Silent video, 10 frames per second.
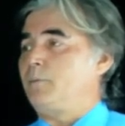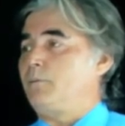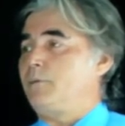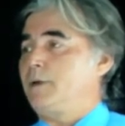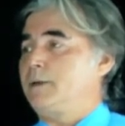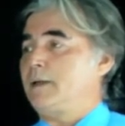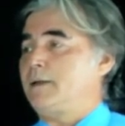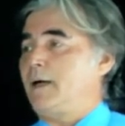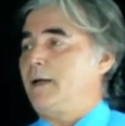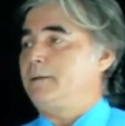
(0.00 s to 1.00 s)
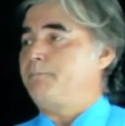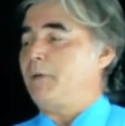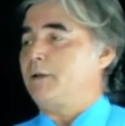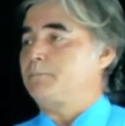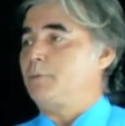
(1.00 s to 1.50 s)
We detail
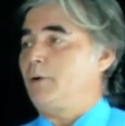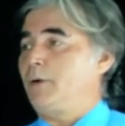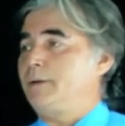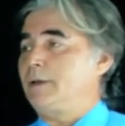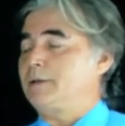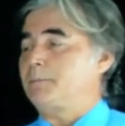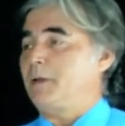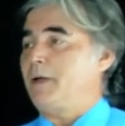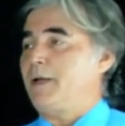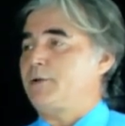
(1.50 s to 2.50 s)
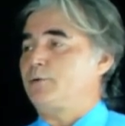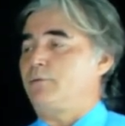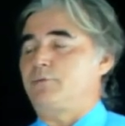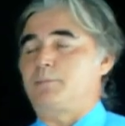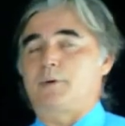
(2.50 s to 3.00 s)
explanation
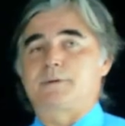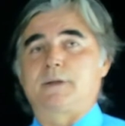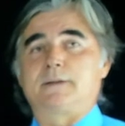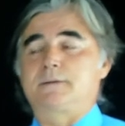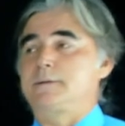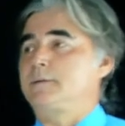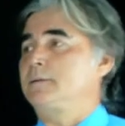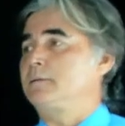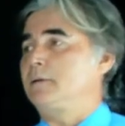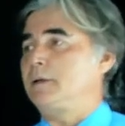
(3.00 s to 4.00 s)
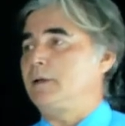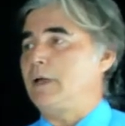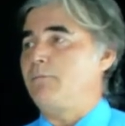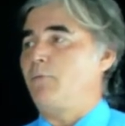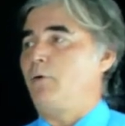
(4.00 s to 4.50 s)
of the process
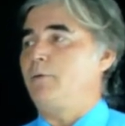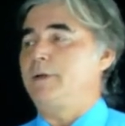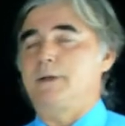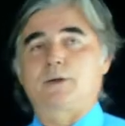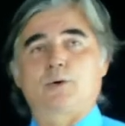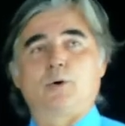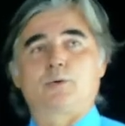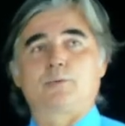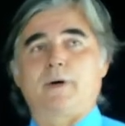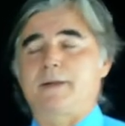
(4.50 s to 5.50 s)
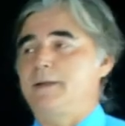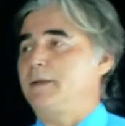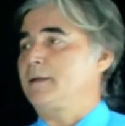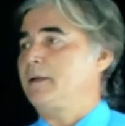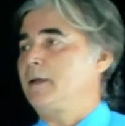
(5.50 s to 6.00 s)
involving cultivating,
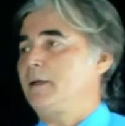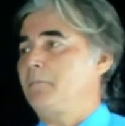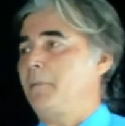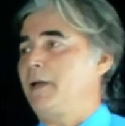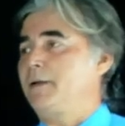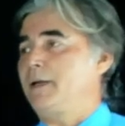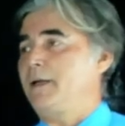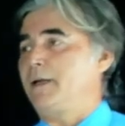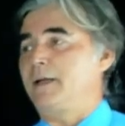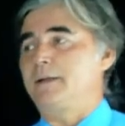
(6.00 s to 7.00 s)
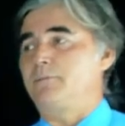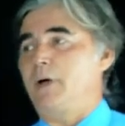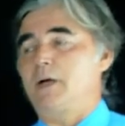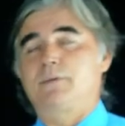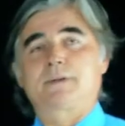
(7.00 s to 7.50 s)
maintaining, and
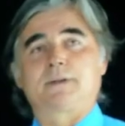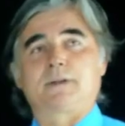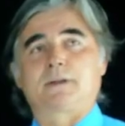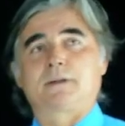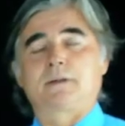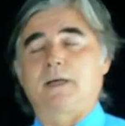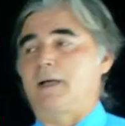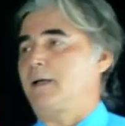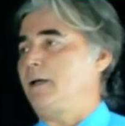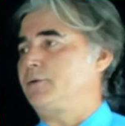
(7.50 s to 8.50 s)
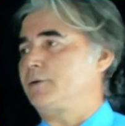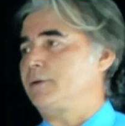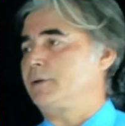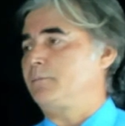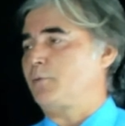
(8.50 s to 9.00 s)
harvesting agriculture
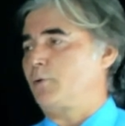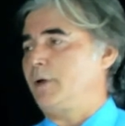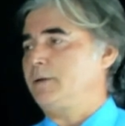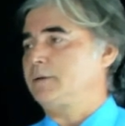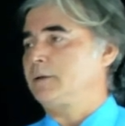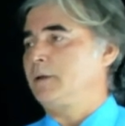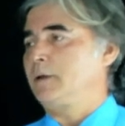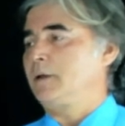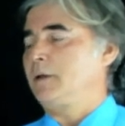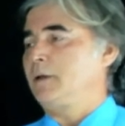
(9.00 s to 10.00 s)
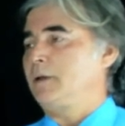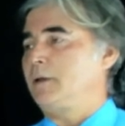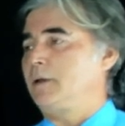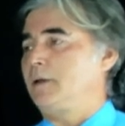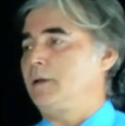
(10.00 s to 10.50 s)
products,
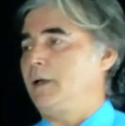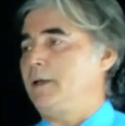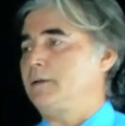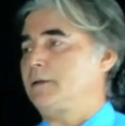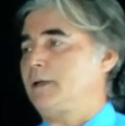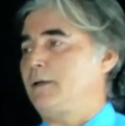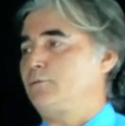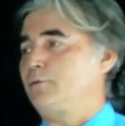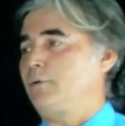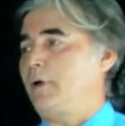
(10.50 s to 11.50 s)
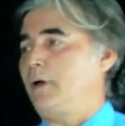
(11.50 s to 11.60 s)
and try to